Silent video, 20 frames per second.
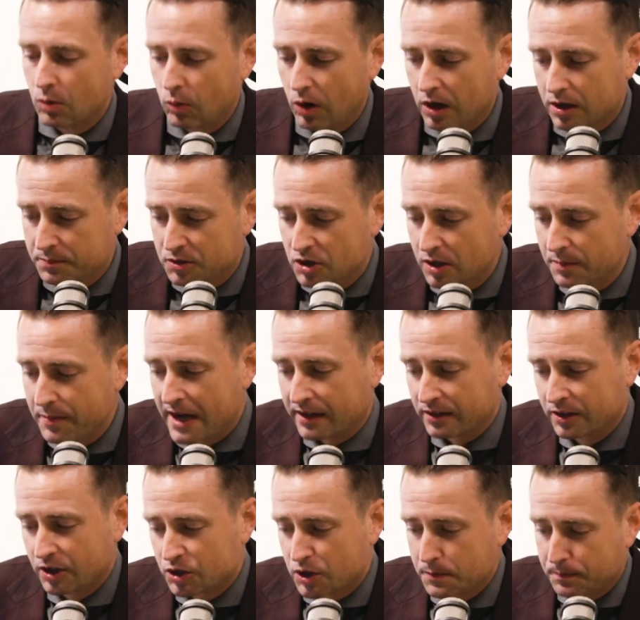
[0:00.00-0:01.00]
Welcome to the Matt
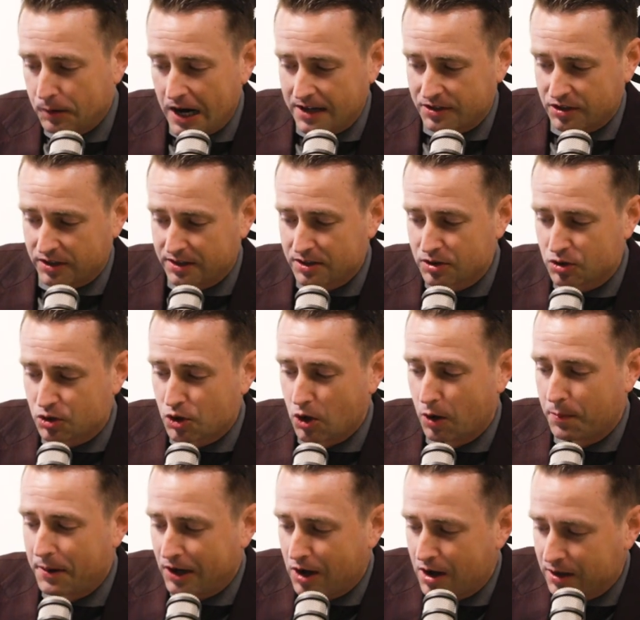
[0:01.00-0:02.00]
Laricy Project. This is a show
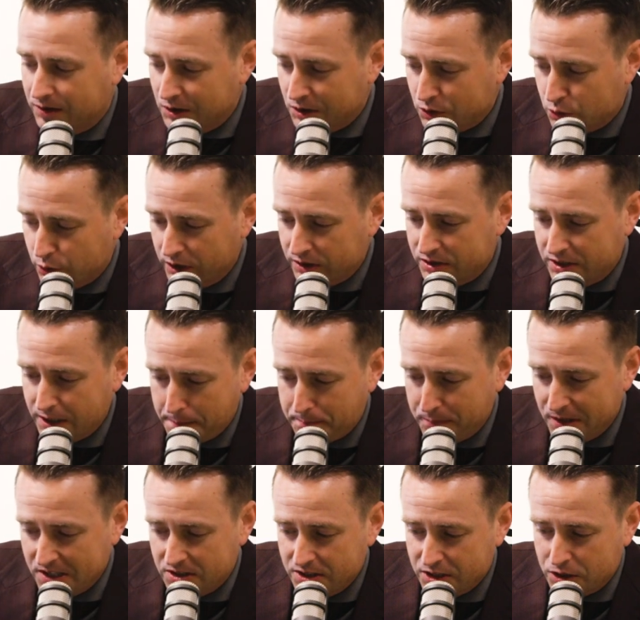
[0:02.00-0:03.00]
about all things real estate,
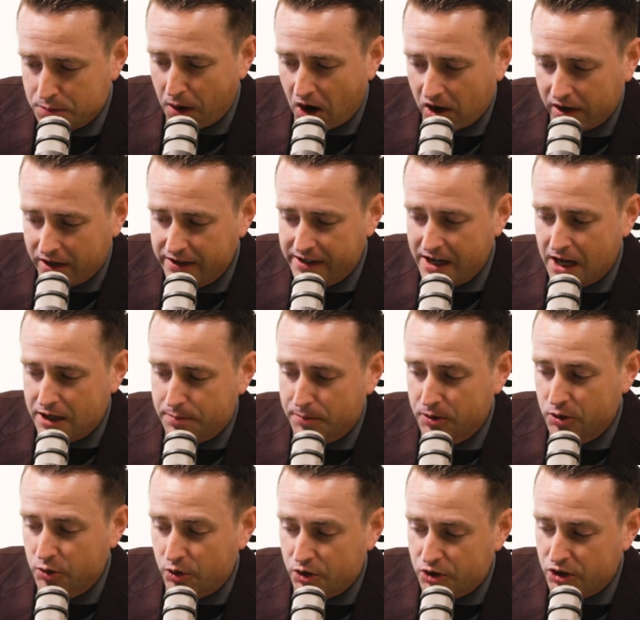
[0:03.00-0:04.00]
business, marketing, and
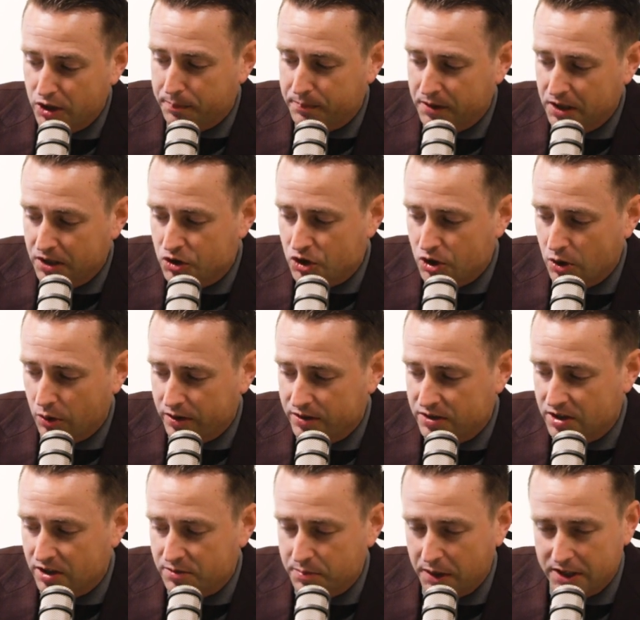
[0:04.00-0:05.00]
entrepreneurship. Each show
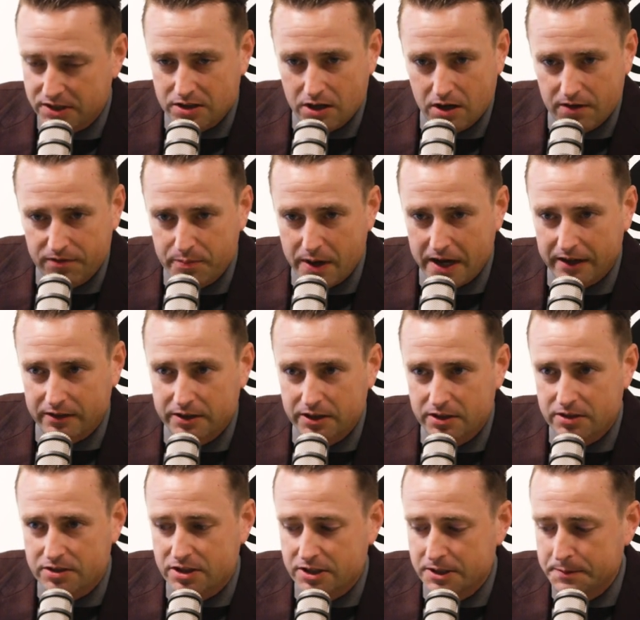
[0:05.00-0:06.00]
consists of myself, Matt
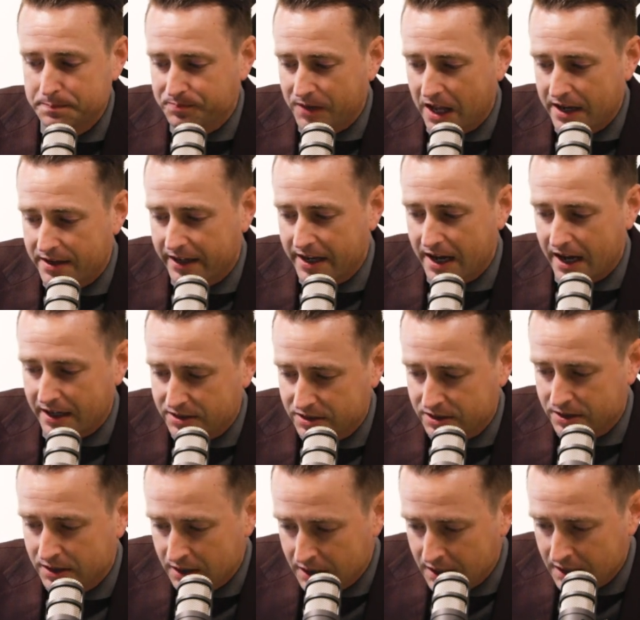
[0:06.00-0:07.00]
Laricy, and a guest.